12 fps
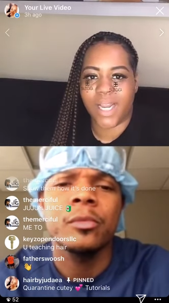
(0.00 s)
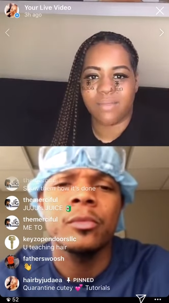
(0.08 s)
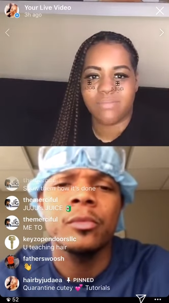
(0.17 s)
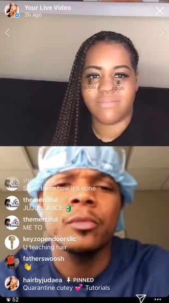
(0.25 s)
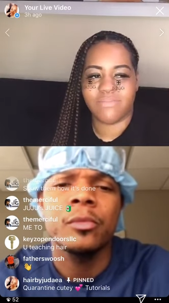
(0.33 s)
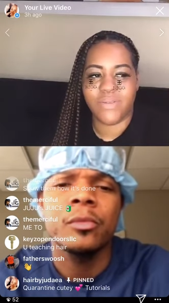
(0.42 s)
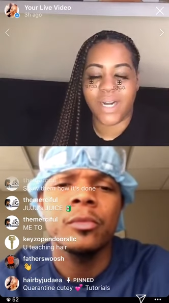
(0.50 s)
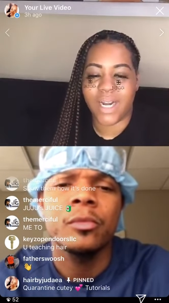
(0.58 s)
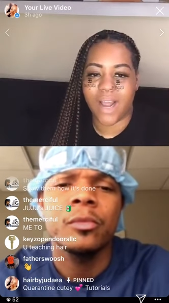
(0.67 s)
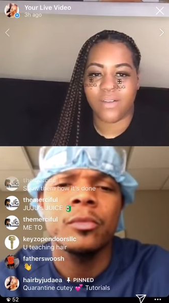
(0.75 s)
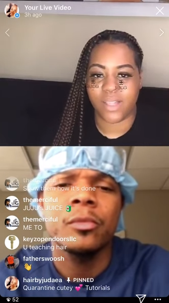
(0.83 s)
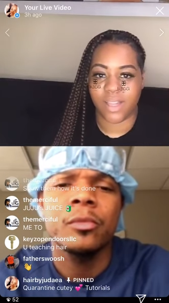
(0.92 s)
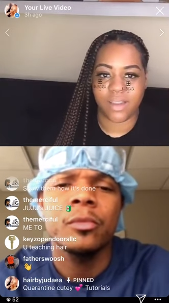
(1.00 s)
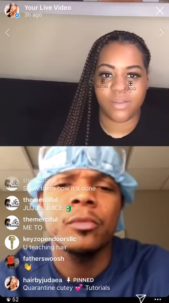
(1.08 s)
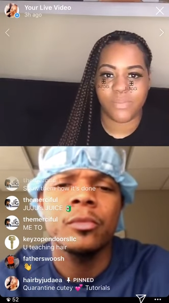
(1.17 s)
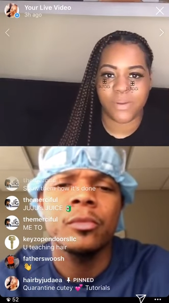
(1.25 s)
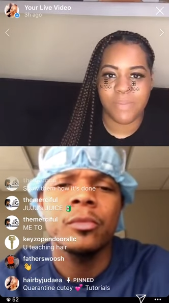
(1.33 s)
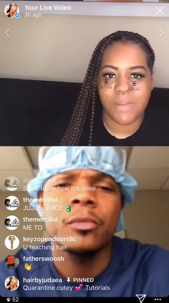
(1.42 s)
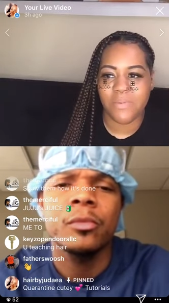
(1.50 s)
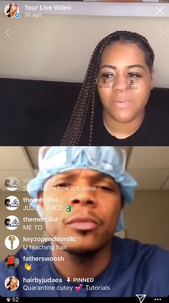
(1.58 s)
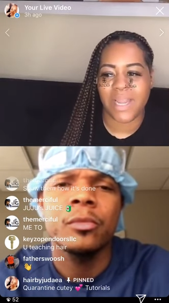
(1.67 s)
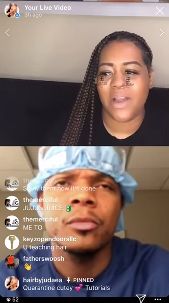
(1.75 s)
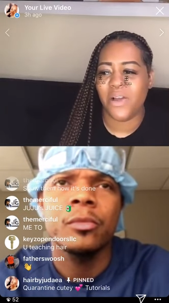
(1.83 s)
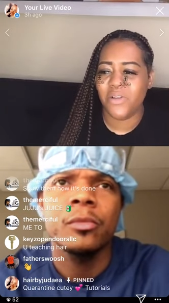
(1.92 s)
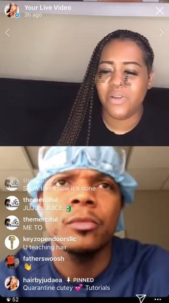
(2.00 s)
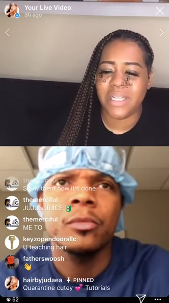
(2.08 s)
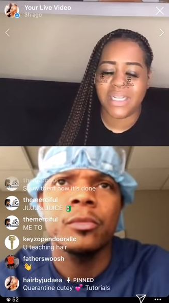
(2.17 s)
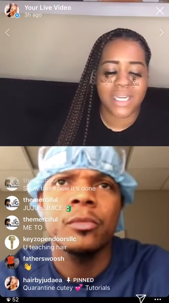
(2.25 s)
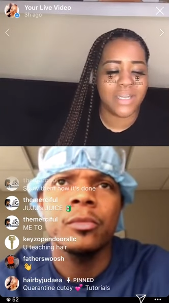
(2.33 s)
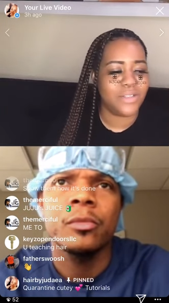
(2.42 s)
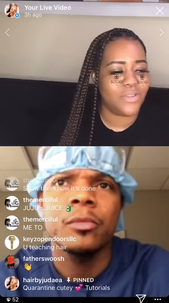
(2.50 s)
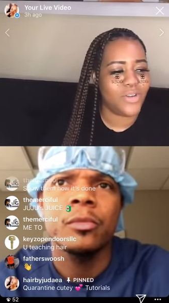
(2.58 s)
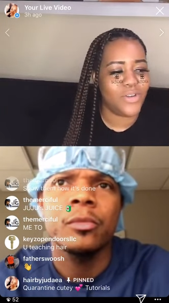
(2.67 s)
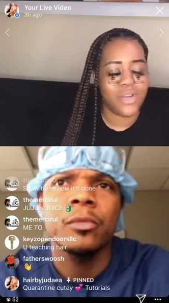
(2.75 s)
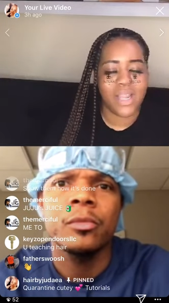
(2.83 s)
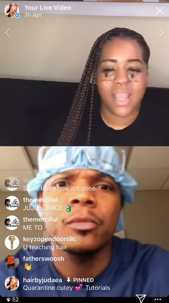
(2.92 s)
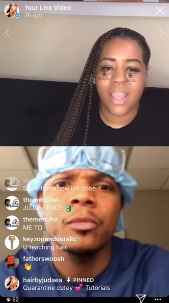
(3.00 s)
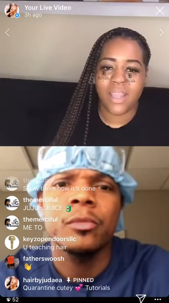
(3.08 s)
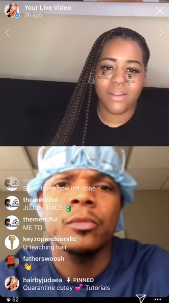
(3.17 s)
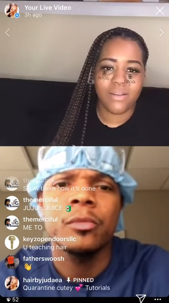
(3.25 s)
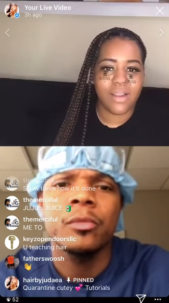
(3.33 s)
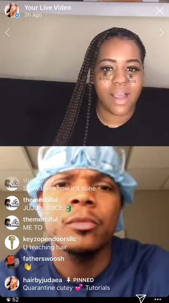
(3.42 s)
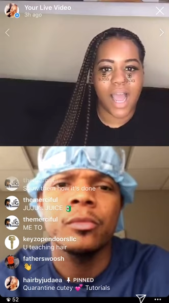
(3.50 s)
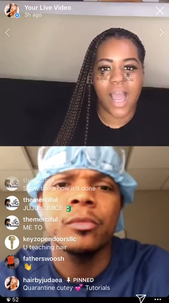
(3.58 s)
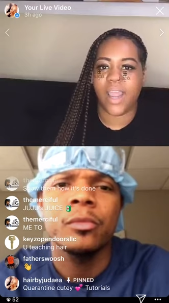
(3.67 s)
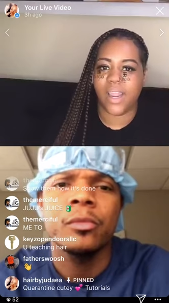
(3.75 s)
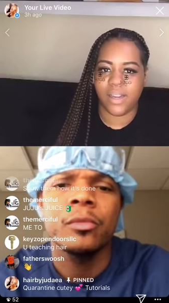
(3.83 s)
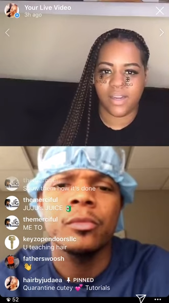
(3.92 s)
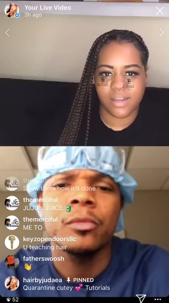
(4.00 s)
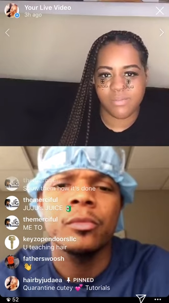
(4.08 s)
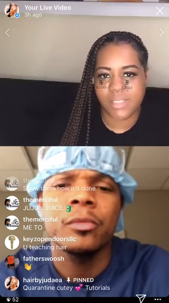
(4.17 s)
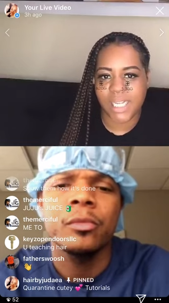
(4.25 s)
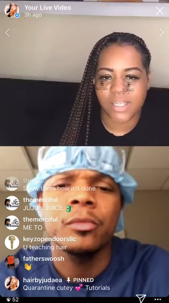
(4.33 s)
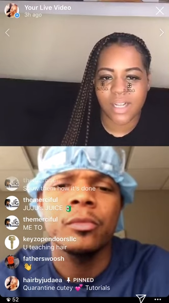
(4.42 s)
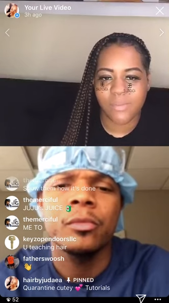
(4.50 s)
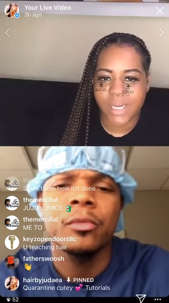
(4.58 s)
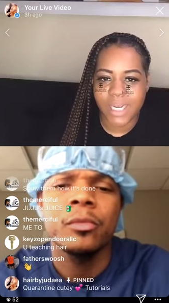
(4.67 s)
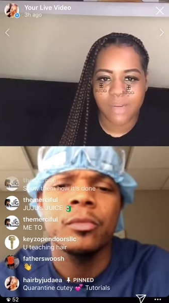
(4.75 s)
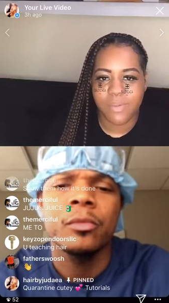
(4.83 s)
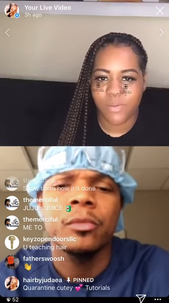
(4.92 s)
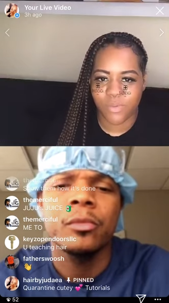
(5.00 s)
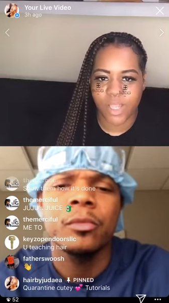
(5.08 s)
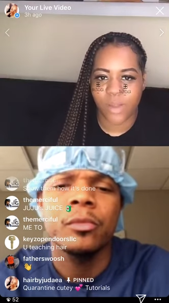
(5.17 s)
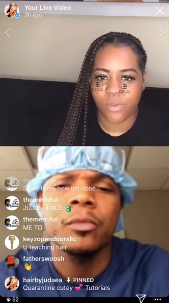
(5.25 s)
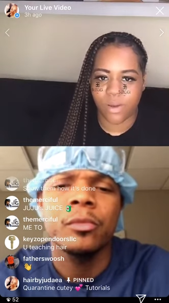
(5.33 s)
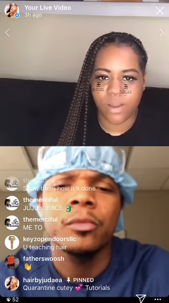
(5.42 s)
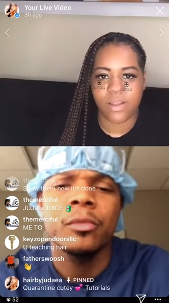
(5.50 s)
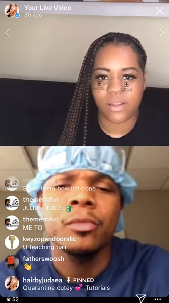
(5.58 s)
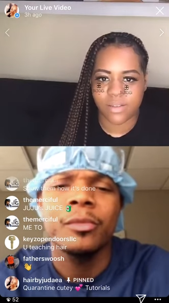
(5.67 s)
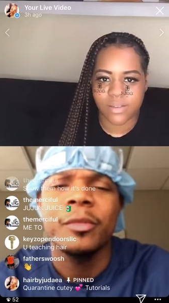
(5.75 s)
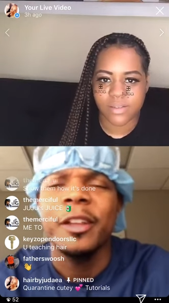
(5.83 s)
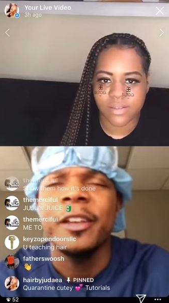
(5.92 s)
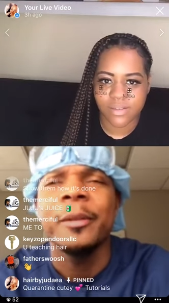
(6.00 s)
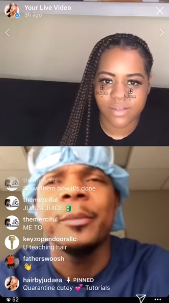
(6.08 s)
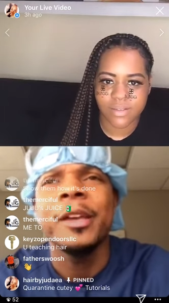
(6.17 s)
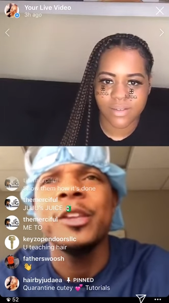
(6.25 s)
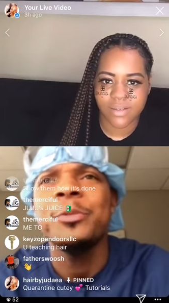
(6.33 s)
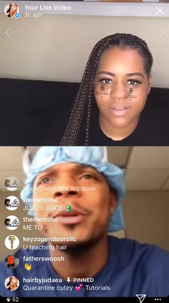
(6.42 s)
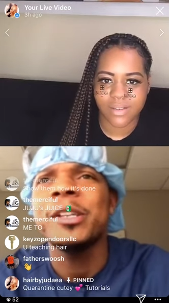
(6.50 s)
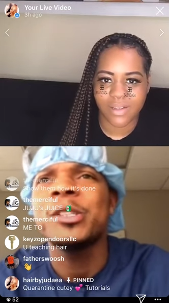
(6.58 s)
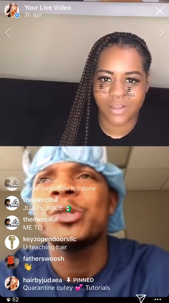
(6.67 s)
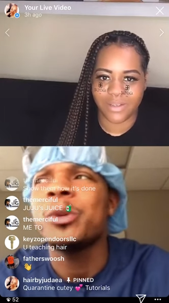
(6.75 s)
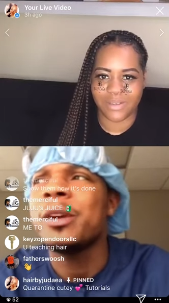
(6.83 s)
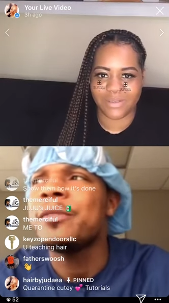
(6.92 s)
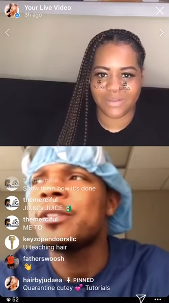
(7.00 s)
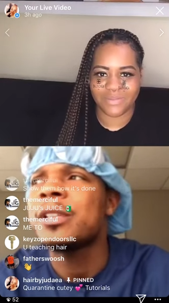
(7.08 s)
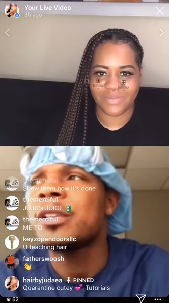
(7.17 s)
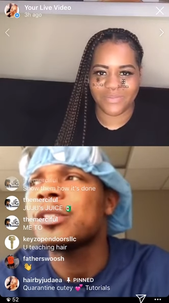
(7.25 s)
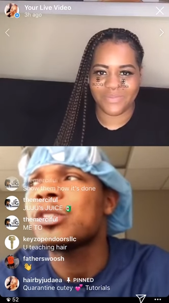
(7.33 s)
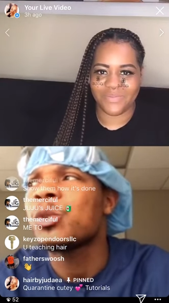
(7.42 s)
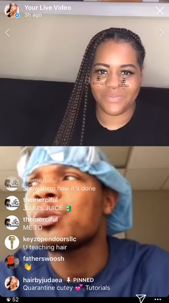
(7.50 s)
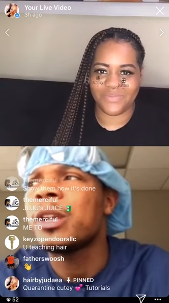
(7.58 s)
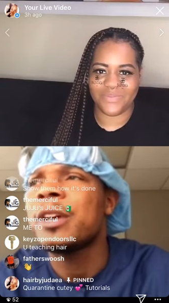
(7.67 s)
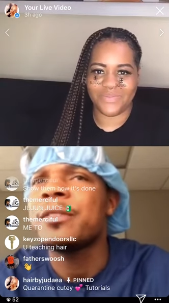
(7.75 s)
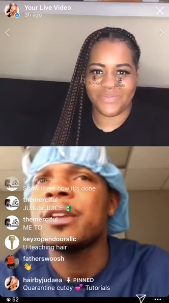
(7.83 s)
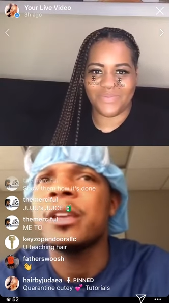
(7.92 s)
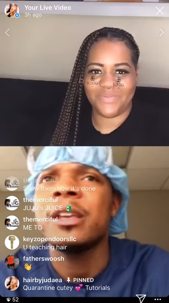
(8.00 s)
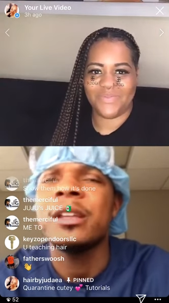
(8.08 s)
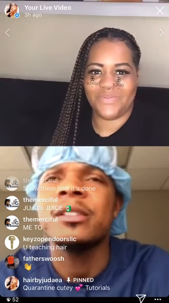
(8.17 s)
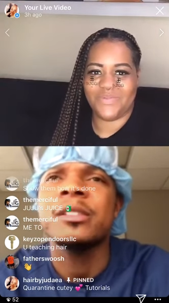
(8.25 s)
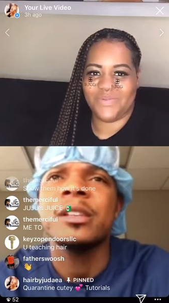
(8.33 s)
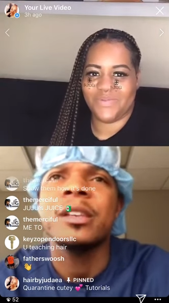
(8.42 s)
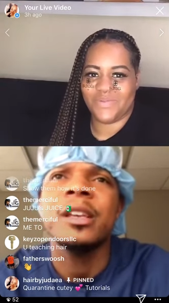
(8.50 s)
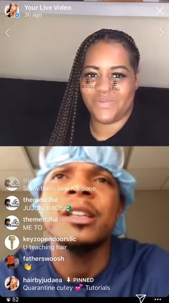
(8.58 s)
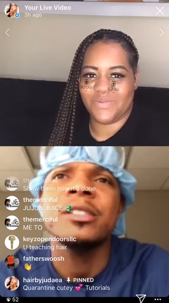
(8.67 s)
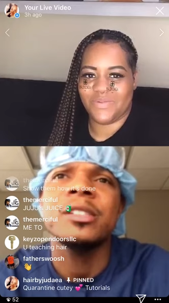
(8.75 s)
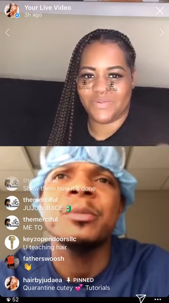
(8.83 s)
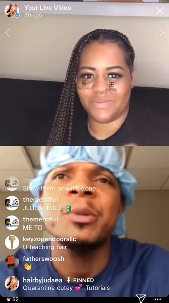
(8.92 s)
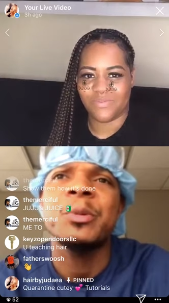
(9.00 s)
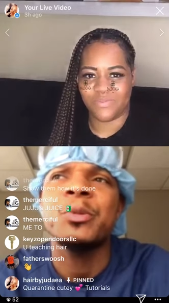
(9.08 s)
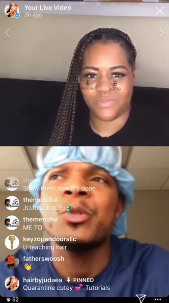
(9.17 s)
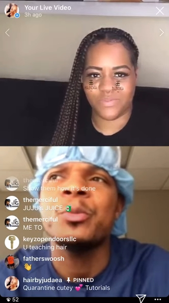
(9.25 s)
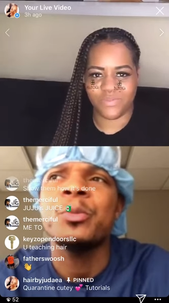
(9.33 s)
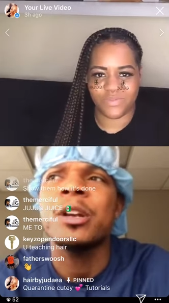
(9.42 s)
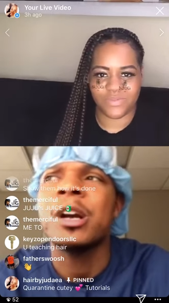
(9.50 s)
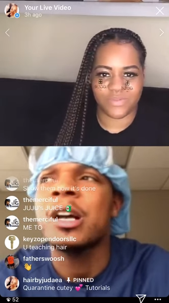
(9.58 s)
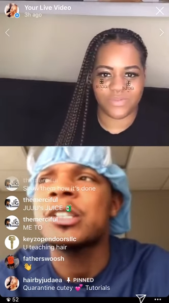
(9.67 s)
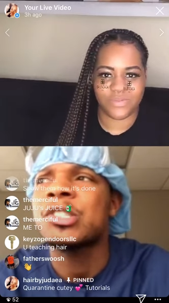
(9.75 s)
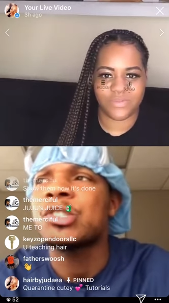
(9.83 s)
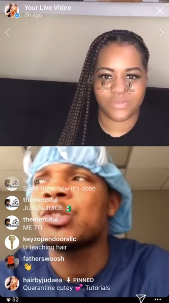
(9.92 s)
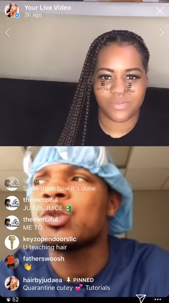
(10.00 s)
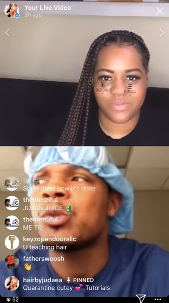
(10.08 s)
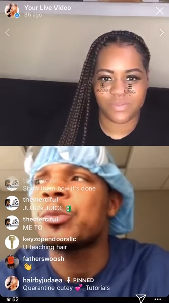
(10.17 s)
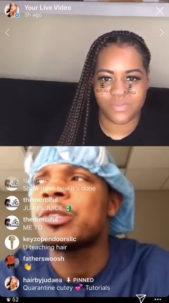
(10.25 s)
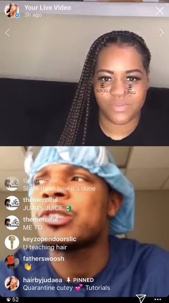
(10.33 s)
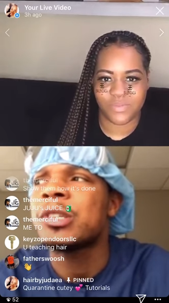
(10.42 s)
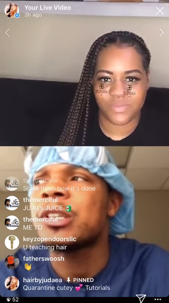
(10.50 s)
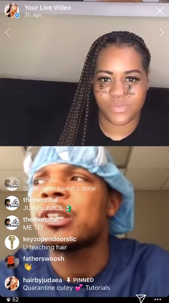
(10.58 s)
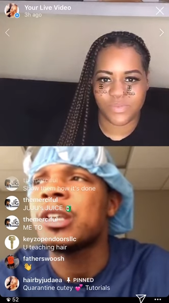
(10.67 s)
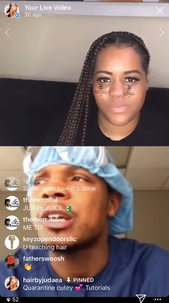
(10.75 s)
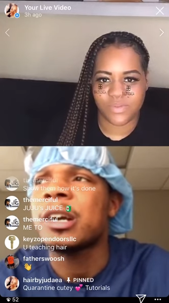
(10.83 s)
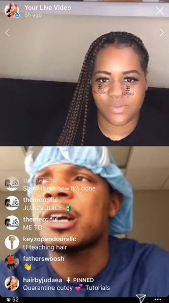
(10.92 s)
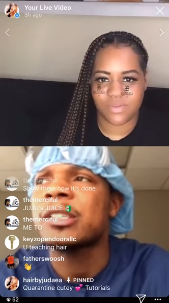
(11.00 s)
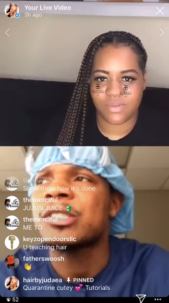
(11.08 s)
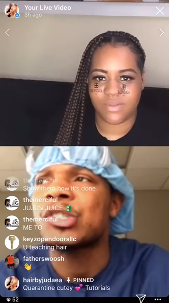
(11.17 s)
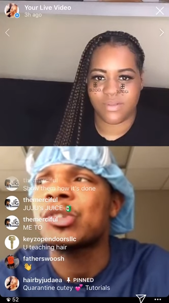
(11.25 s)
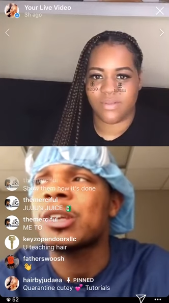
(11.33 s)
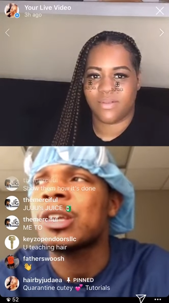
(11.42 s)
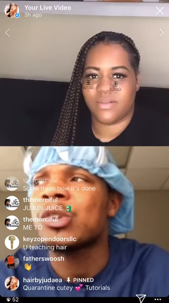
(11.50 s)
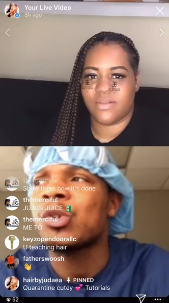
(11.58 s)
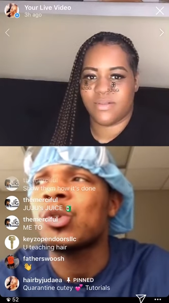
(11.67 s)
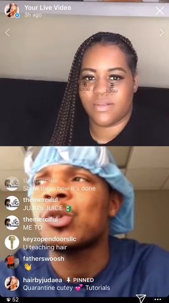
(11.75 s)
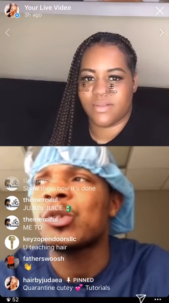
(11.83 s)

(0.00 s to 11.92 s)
Speaker 1: put it out there. But people be like, "Oh, you need to get in the studio." You need, you need I. Right. You know what I'm saying? So I'm gonna get the people what they want.
Speaker 2: Man, you better do everything so whatever hits, it hits, and people you be constant. You will be sitting there concentrating on